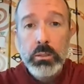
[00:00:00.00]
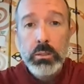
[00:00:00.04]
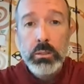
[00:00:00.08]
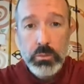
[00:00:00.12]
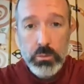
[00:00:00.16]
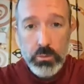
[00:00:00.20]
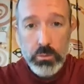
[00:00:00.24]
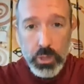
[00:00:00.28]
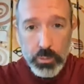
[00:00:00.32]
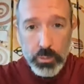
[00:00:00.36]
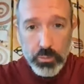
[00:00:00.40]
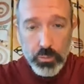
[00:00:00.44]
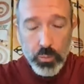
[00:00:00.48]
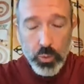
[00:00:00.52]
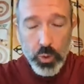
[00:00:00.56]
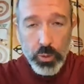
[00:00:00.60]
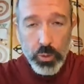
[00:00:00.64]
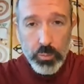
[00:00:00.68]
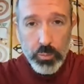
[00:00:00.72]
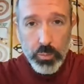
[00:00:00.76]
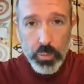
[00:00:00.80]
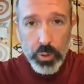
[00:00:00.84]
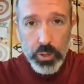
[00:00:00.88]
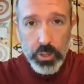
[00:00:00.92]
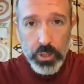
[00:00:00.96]

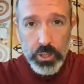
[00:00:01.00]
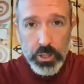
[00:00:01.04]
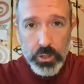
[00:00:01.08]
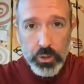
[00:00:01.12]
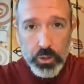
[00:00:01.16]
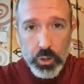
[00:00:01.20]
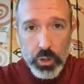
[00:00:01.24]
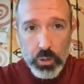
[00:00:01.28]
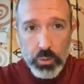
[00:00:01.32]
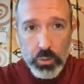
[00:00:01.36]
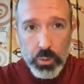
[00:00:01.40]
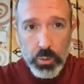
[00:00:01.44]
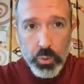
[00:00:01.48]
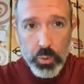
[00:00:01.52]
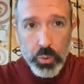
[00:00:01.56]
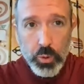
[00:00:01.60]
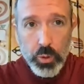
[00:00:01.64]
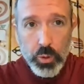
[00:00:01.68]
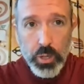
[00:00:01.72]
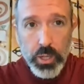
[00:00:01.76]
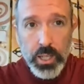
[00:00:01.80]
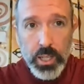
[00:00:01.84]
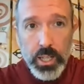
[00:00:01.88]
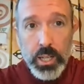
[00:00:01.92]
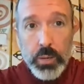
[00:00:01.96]
to do our reporting,